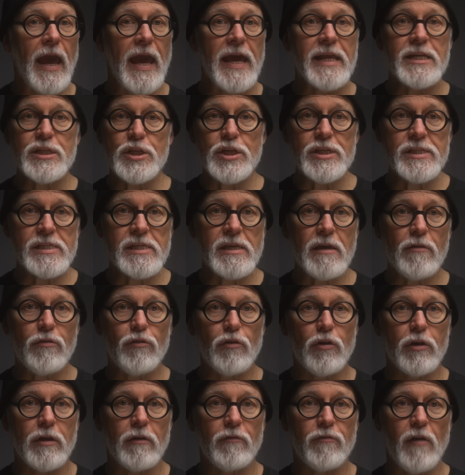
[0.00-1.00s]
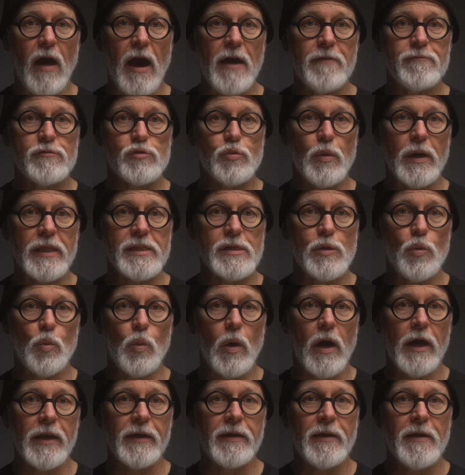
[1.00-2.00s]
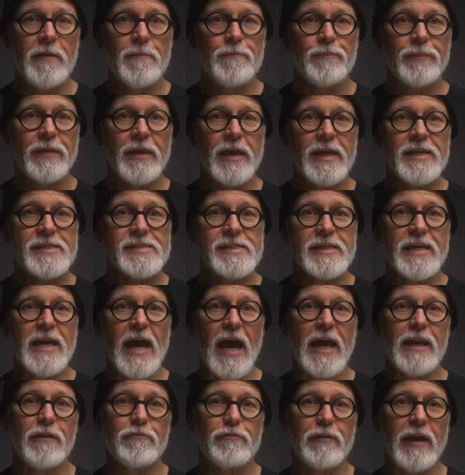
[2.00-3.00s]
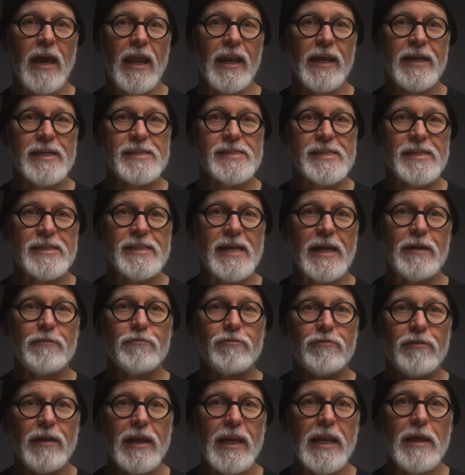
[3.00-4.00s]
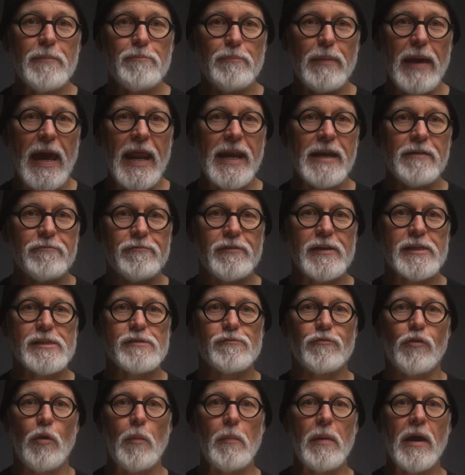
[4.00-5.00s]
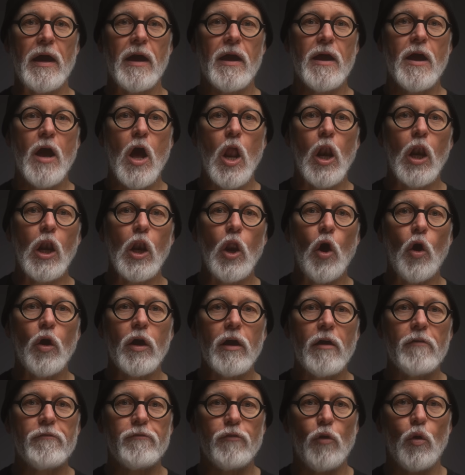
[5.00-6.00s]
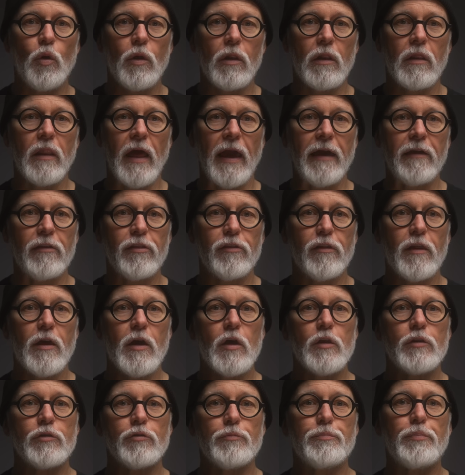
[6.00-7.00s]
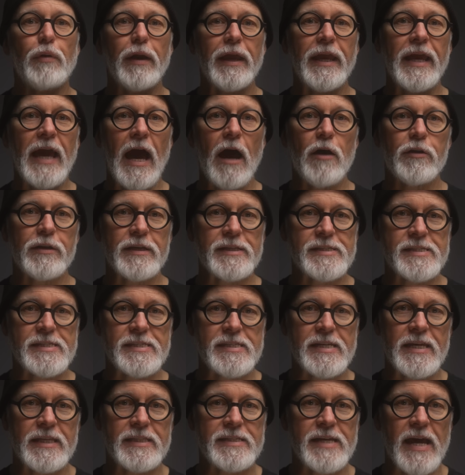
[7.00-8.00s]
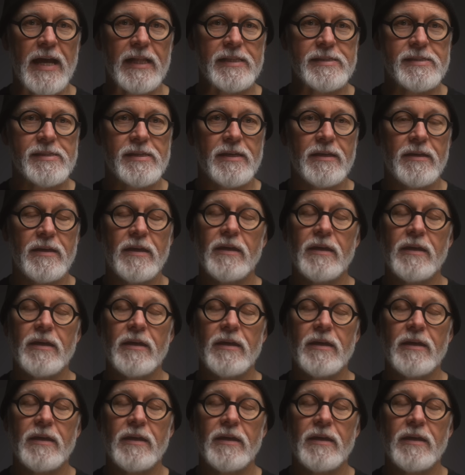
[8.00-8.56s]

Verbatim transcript: NGC 3521 is the kind of galaxy that really benefits from a longer focal length to bring out its details.